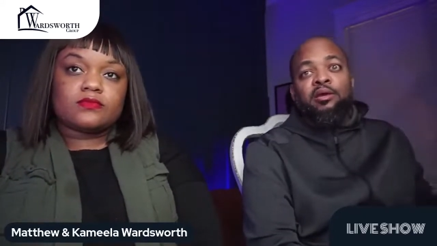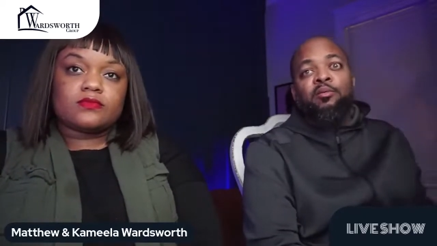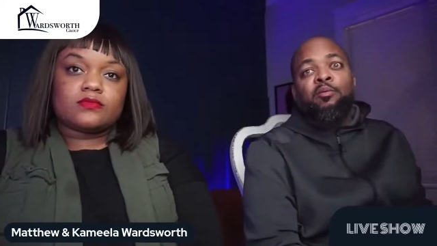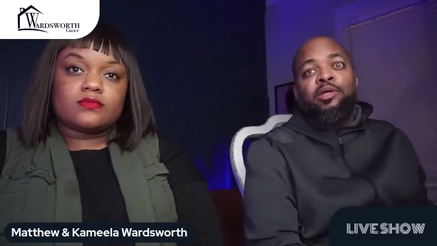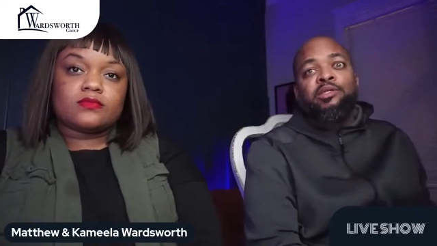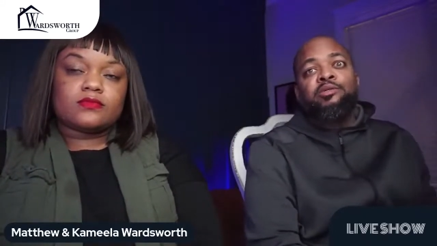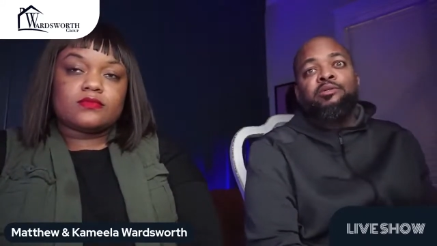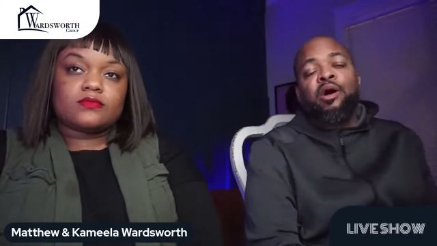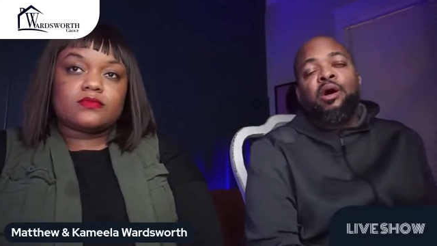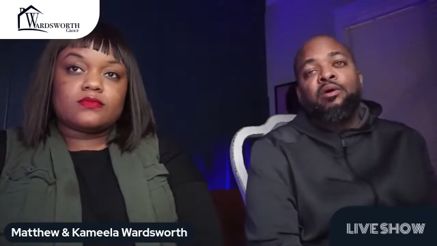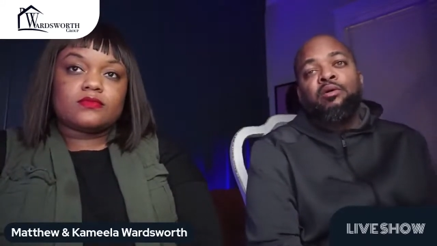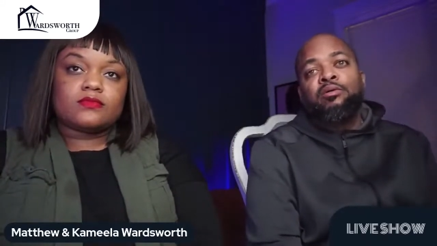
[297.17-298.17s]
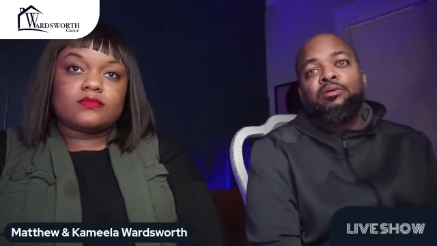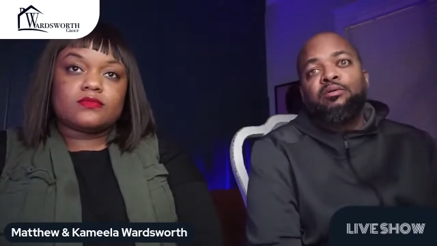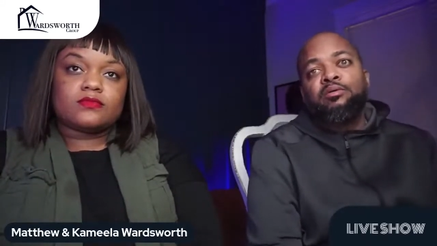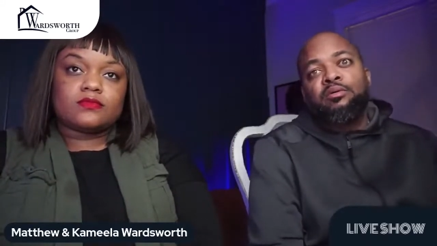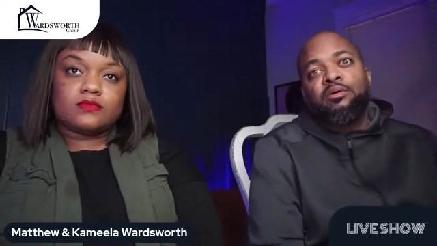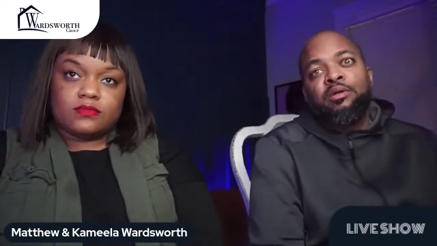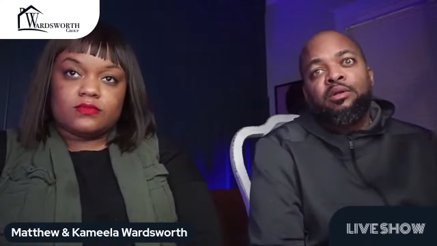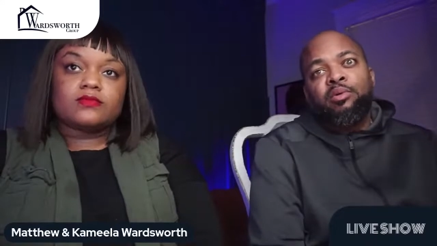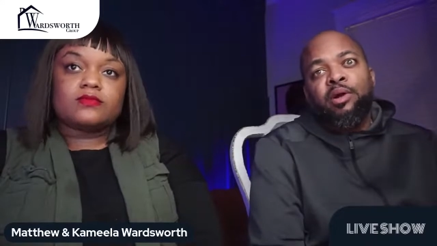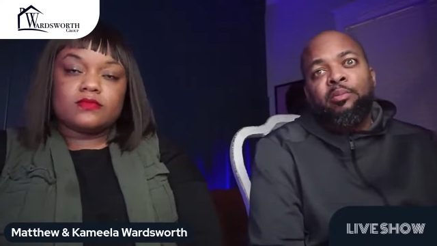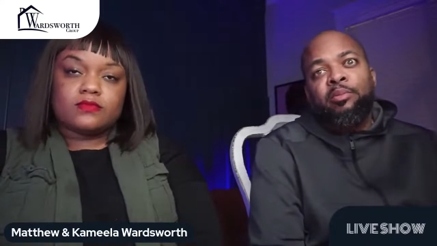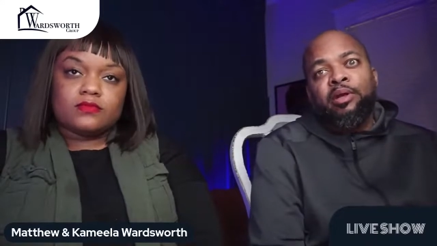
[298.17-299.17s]
Speaker 1: what you owe on the
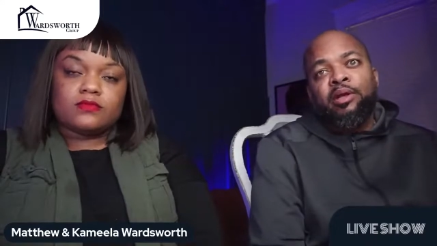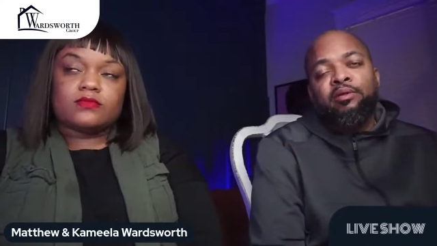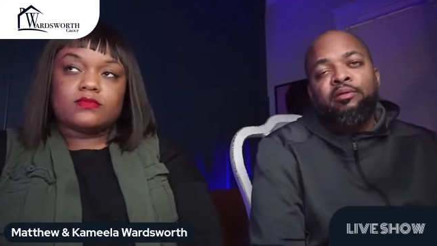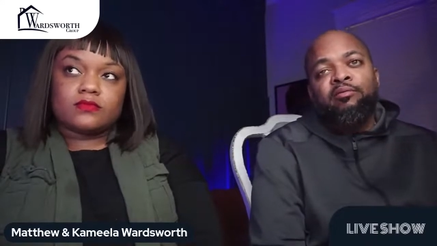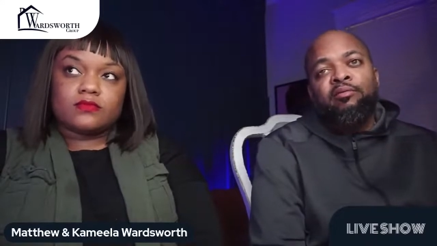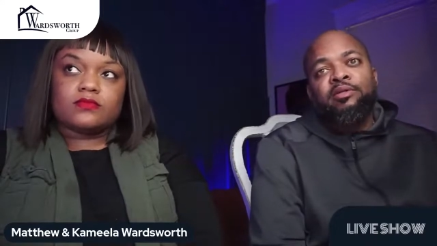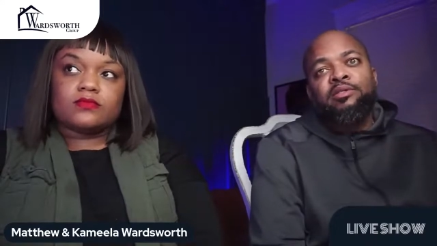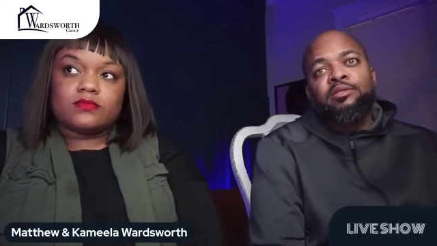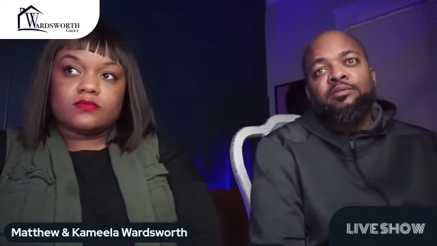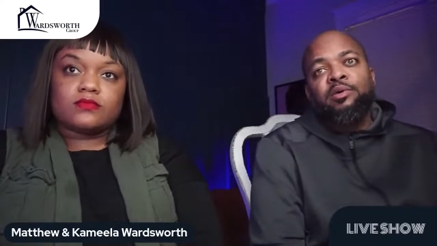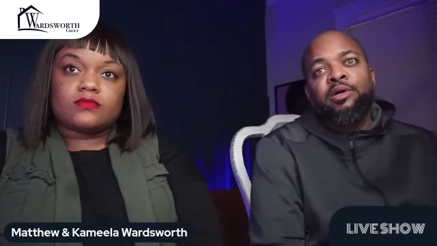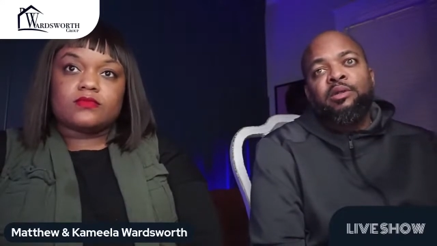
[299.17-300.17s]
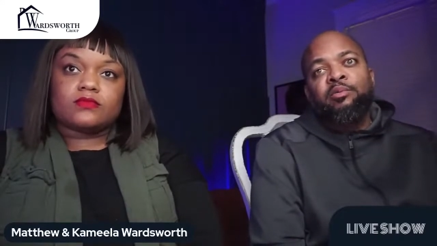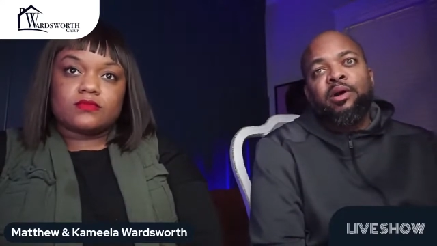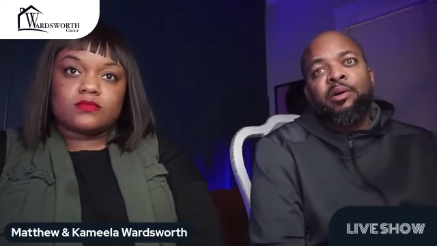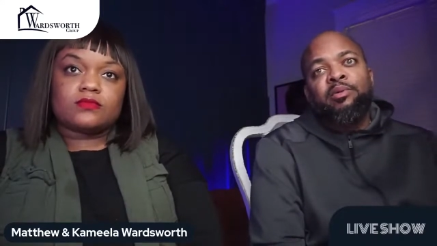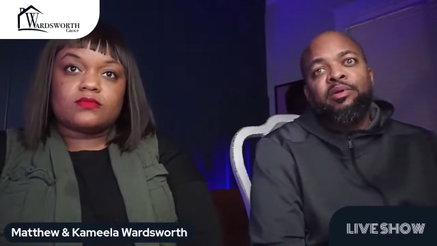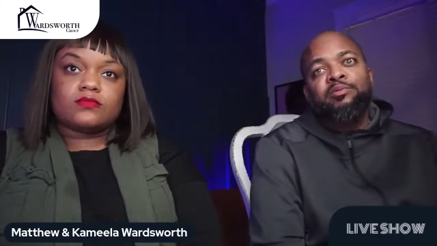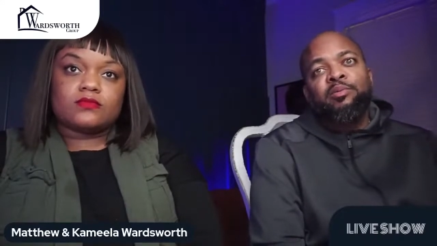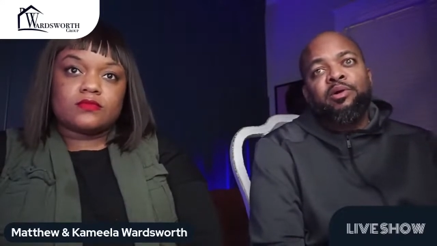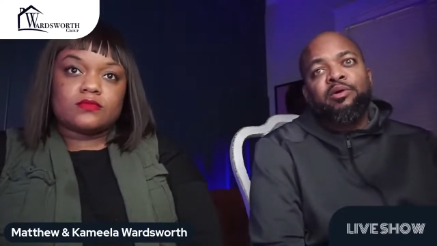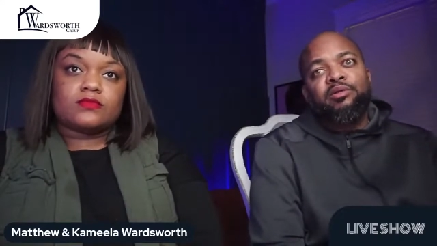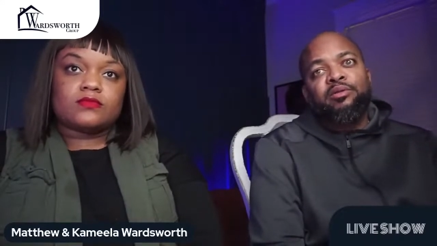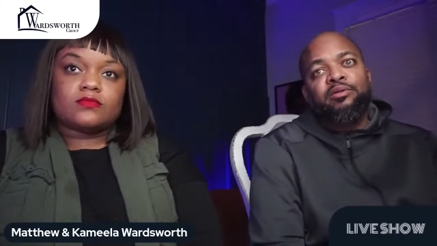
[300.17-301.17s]
property versus what the property
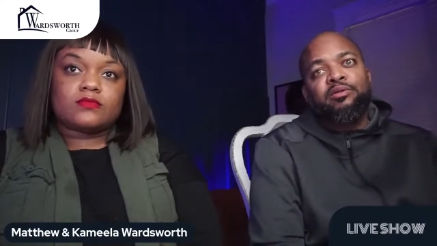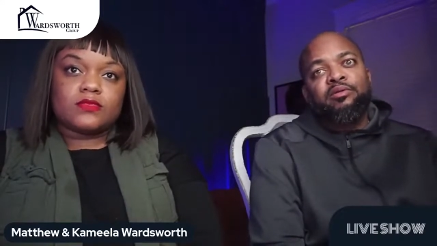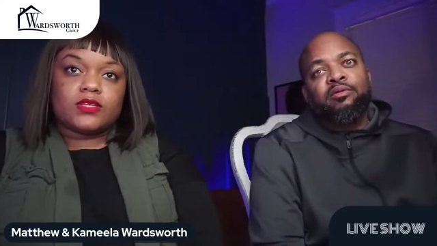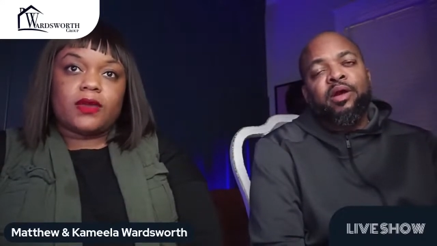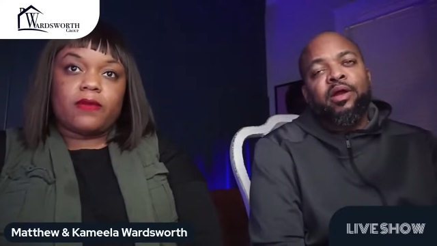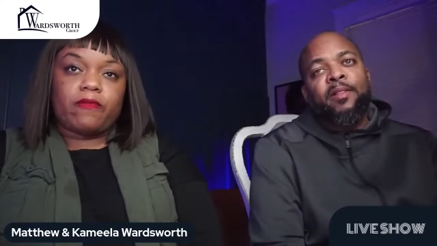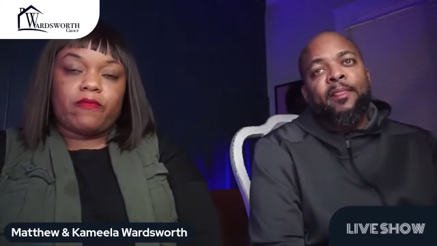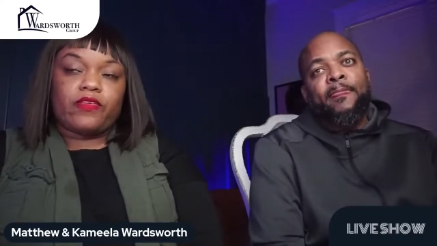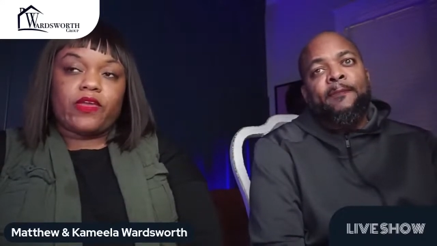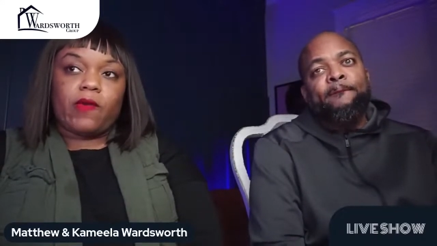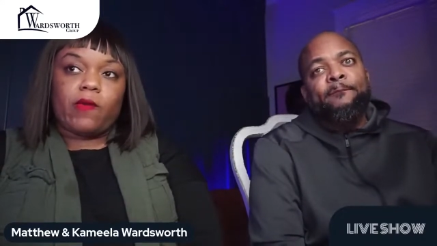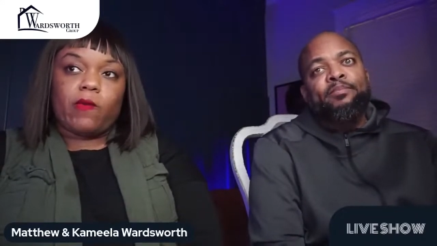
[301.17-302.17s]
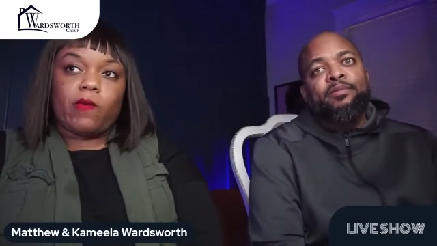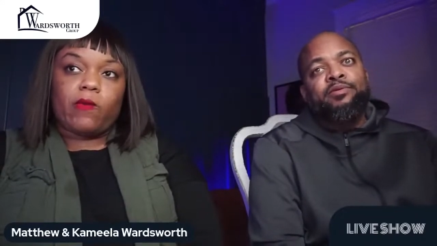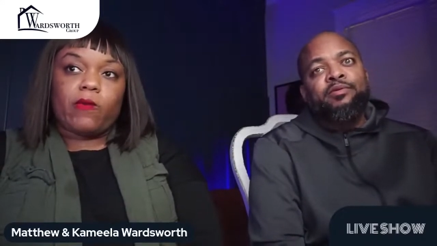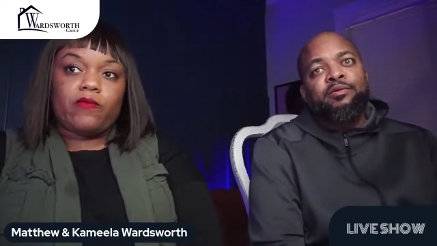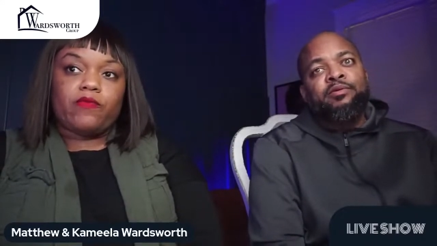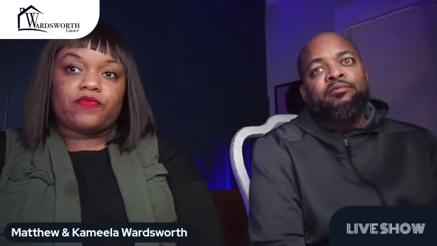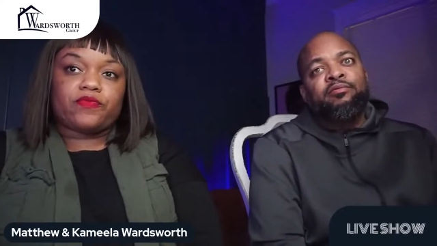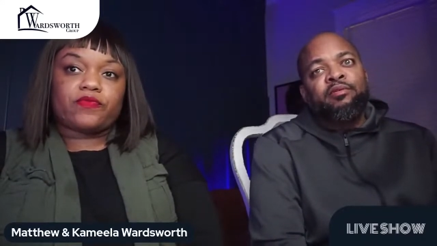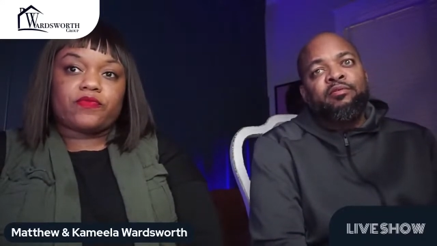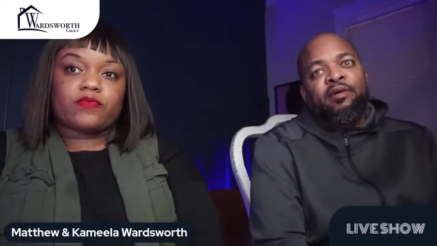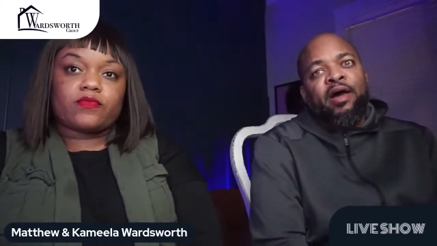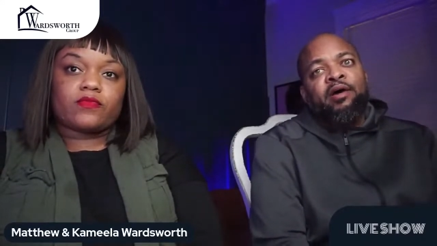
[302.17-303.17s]
worth, yeah. right? Yeah. So the,
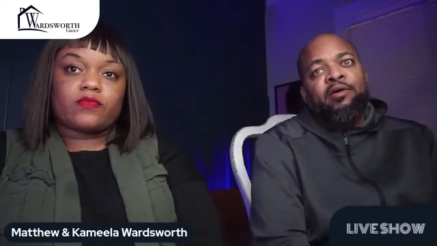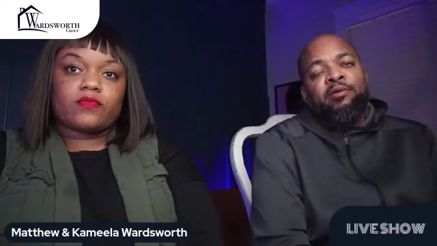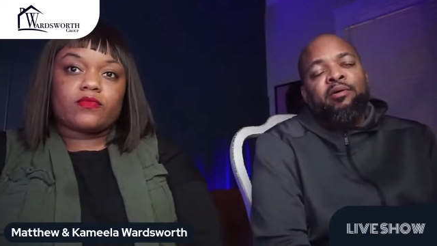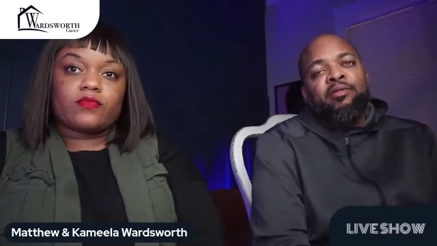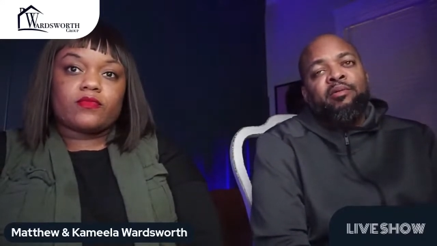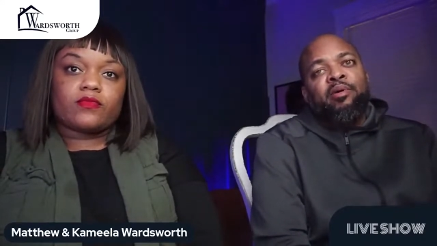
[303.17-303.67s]
the, value of the